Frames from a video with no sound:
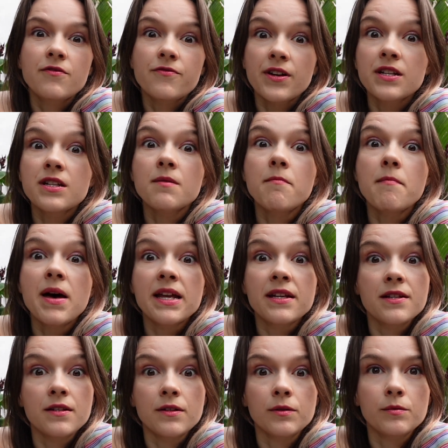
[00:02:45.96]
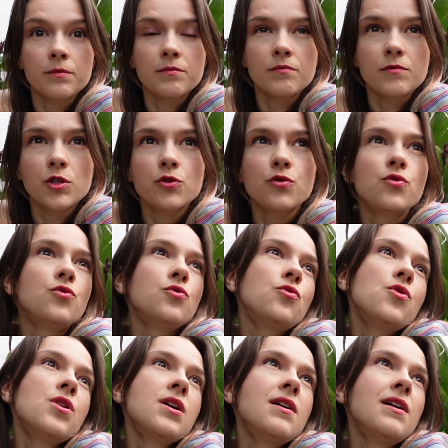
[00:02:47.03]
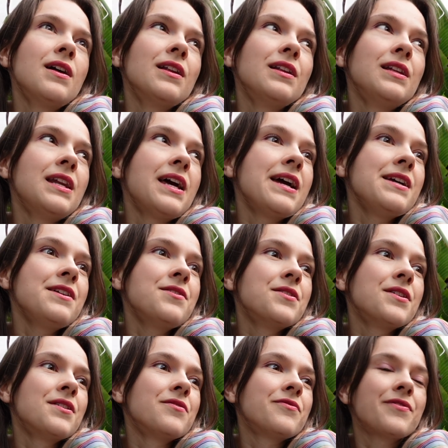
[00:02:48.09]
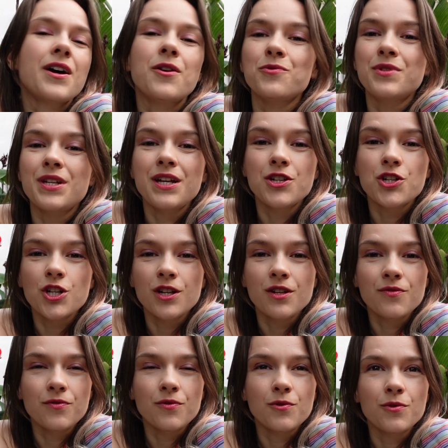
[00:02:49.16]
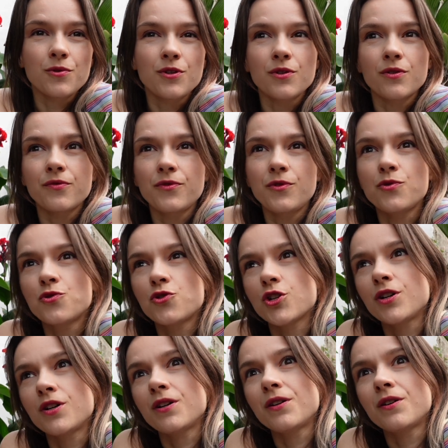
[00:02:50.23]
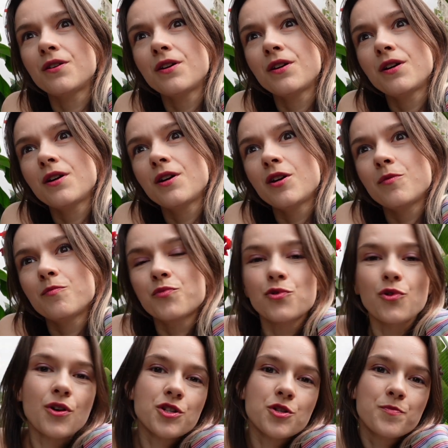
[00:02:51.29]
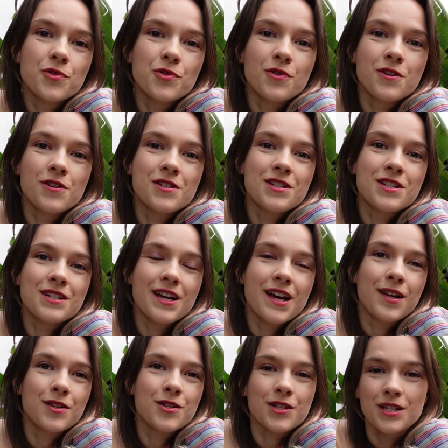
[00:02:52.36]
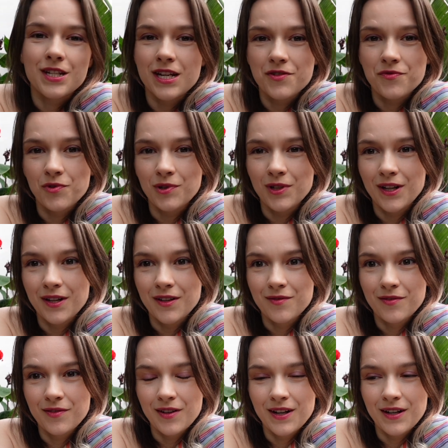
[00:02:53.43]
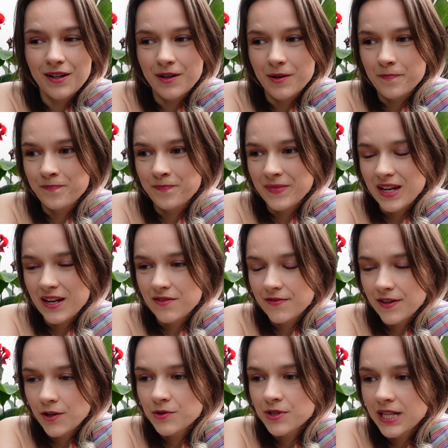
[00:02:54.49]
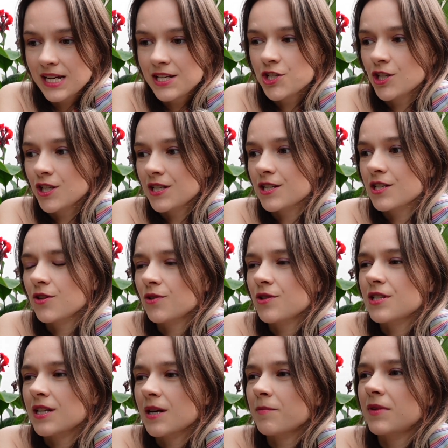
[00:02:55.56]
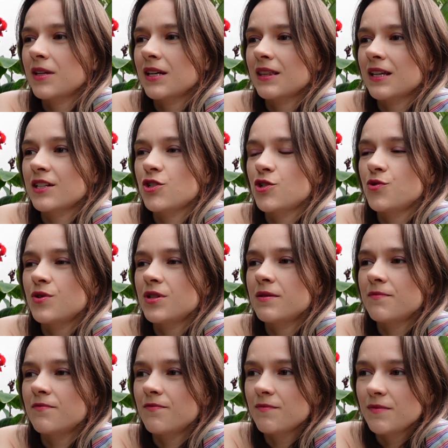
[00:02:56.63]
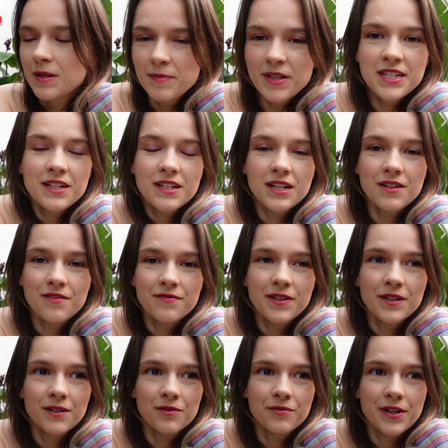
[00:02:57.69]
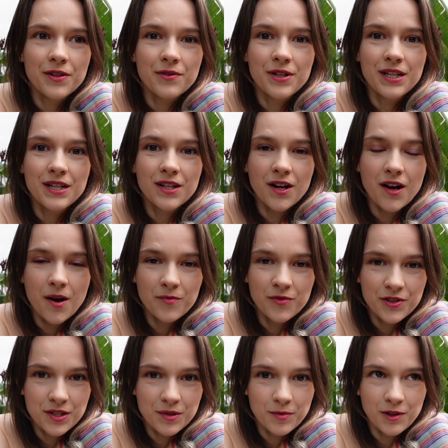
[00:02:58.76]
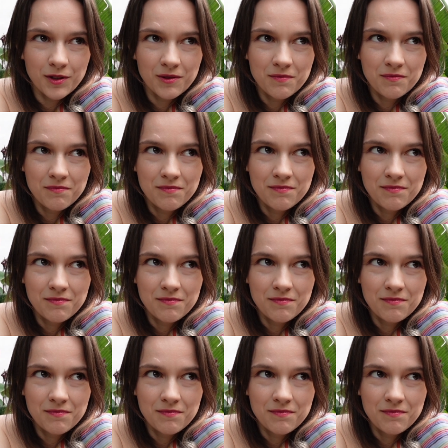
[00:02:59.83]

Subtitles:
fundamental to lay the foundation for your future prosperous and successful life. A foundation is not something that you immediately feel very comfortable